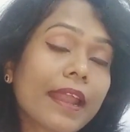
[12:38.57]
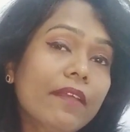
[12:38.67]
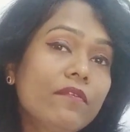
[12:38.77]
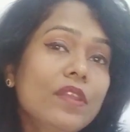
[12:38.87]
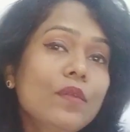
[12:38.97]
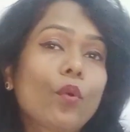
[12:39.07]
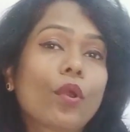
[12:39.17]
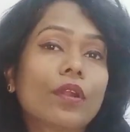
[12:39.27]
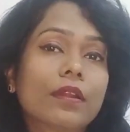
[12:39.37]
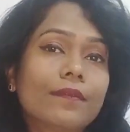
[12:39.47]
every
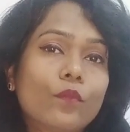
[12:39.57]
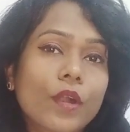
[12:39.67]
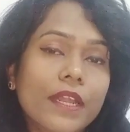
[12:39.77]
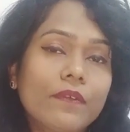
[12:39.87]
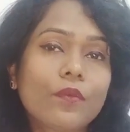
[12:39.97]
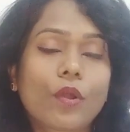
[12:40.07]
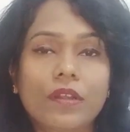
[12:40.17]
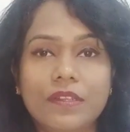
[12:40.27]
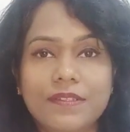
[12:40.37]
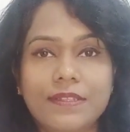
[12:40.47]
water, whatever
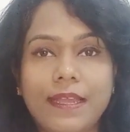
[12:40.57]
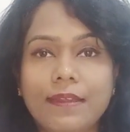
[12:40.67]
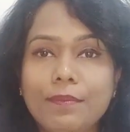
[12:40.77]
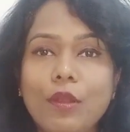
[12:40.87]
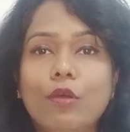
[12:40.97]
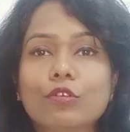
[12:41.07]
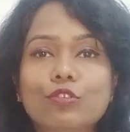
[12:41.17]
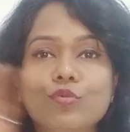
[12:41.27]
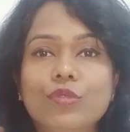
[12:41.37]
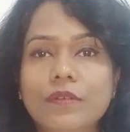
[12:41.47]
water is there, belongs
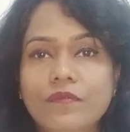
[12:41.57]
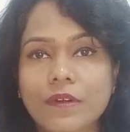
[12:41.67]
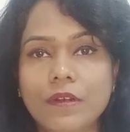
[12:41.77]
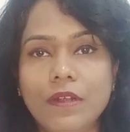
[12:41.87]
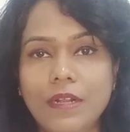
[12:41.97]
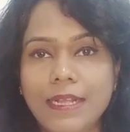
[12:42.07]
to the world.